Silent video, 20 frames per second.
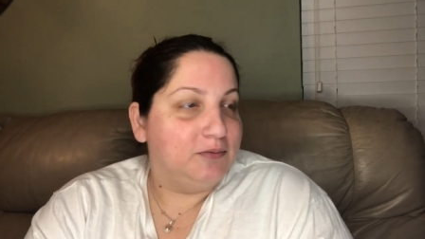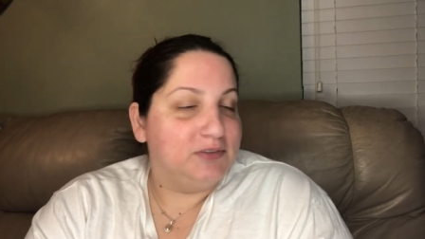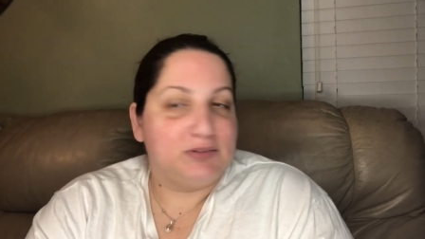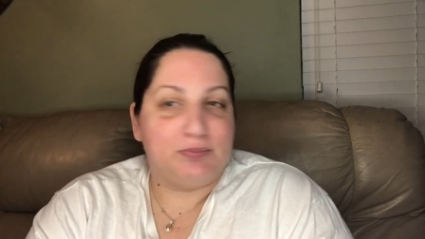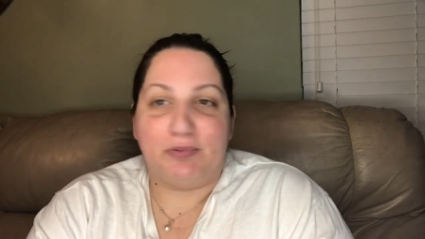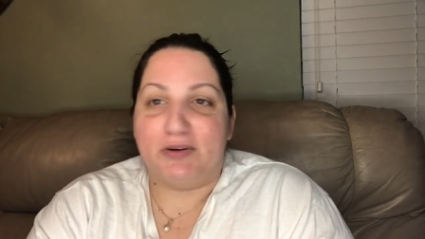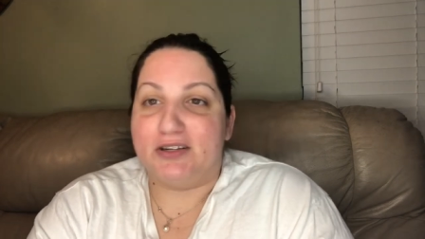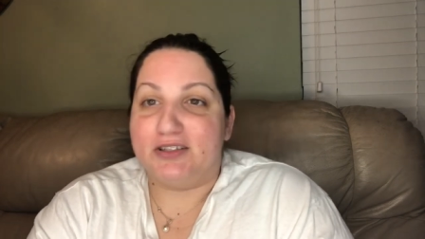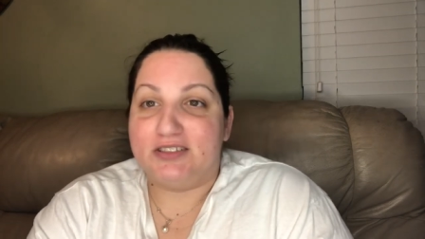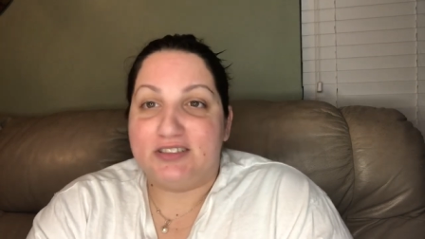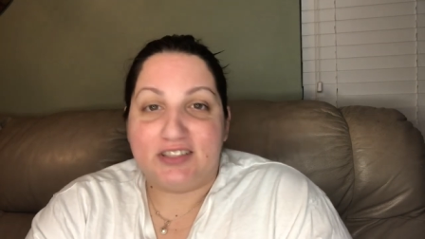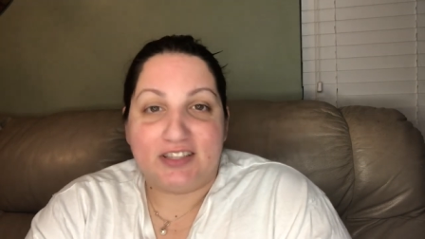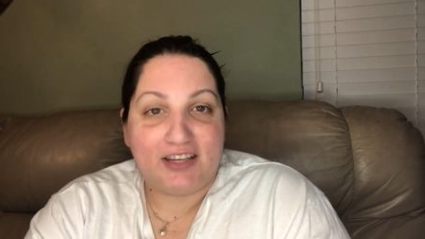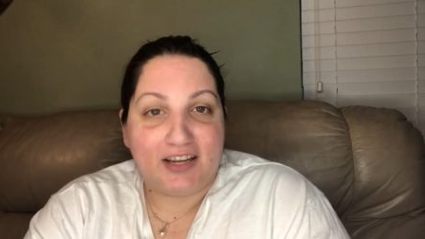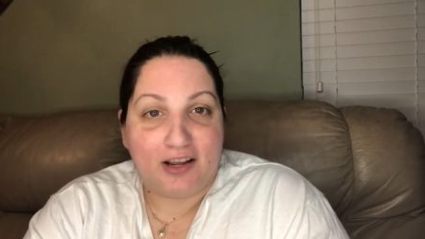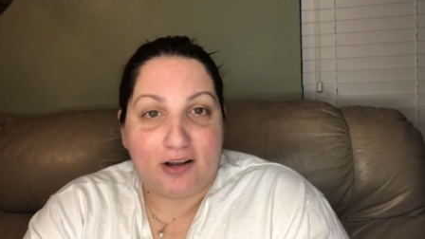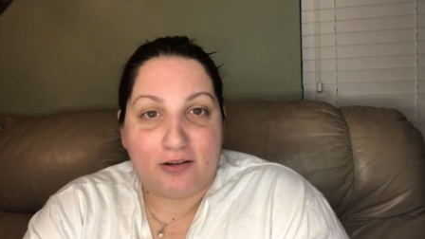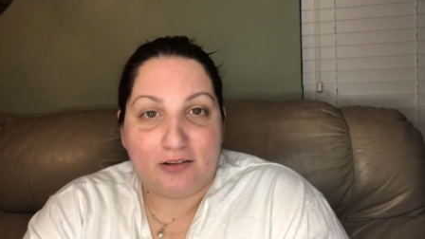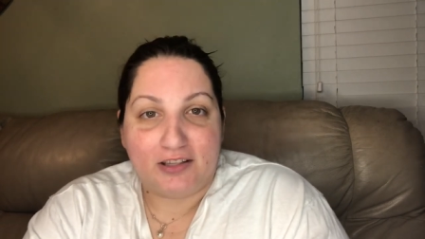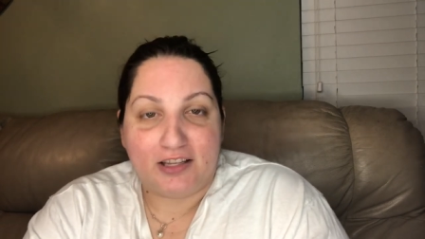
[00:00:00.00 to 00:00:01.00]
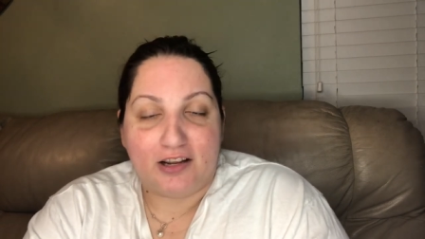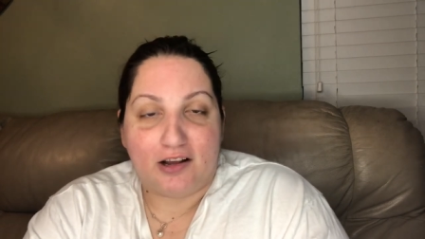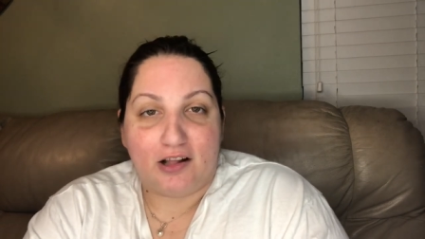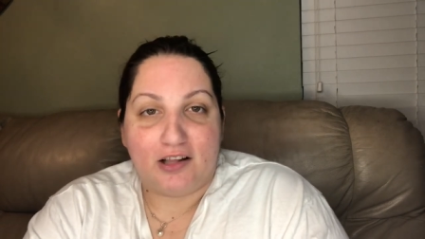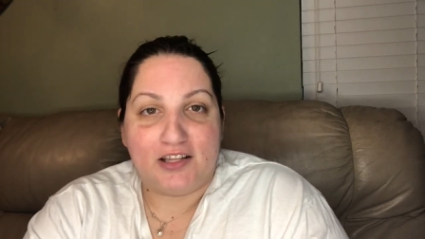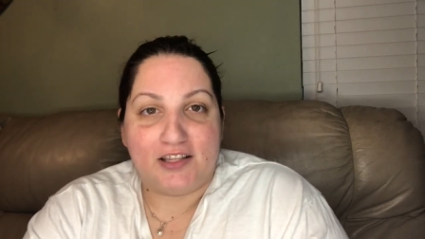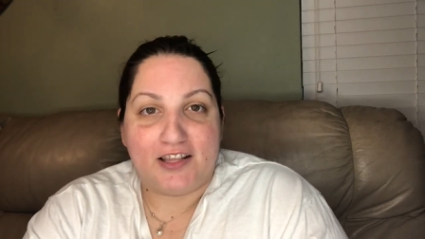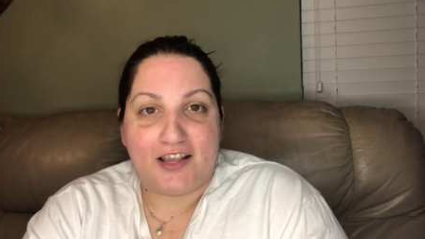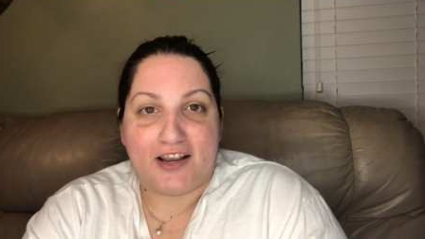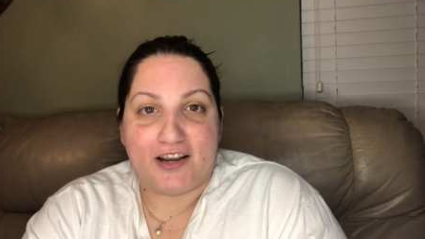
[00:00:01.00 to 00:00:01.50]
spiritually healthy,
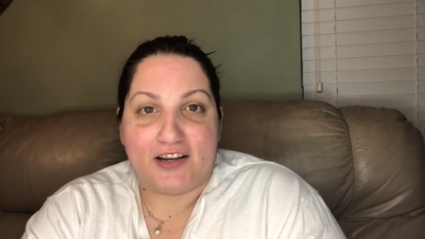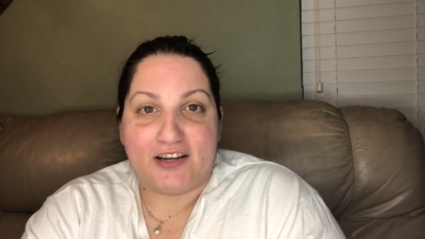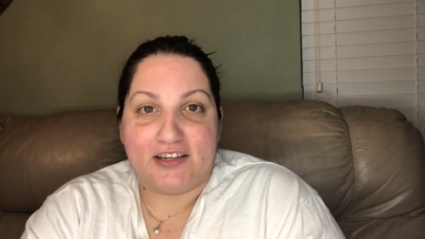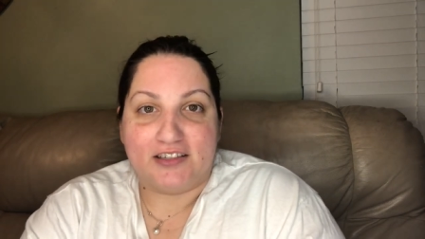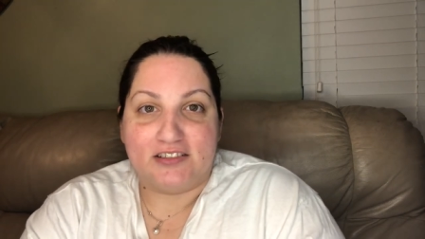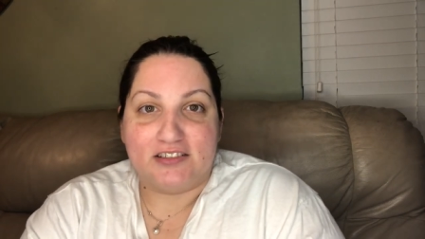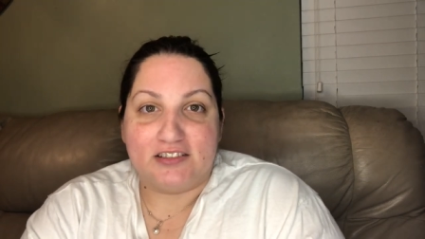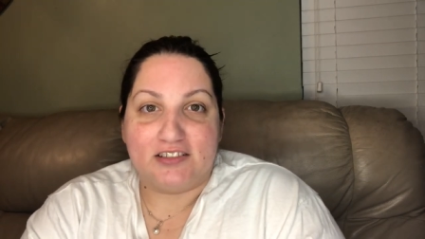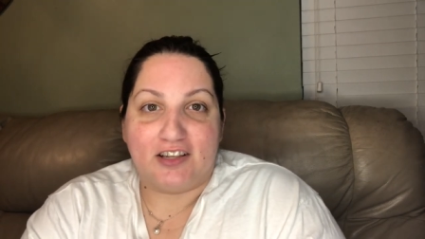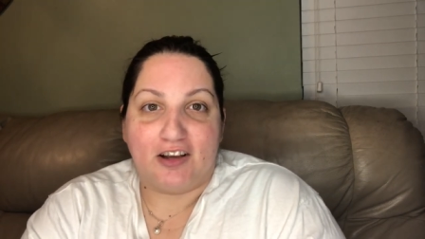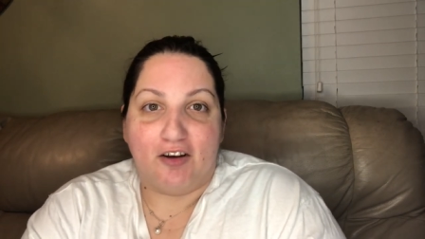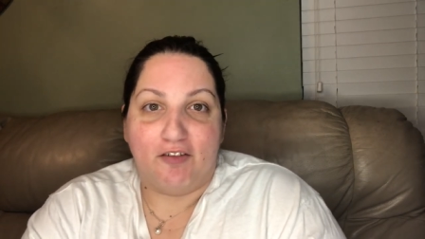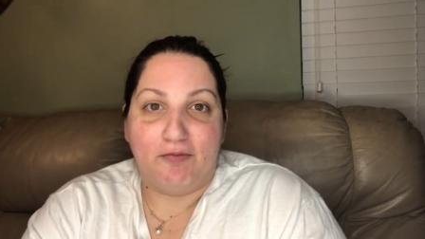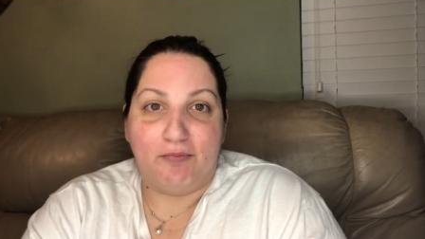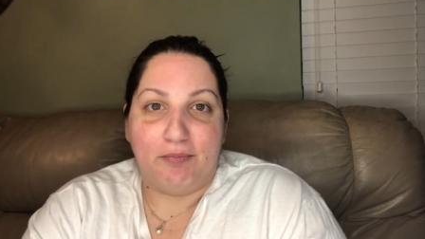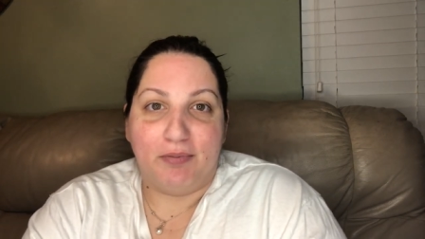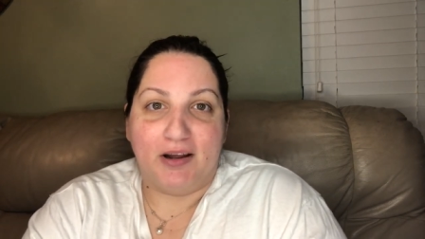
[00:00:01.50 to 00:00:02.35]
all of that good stuff.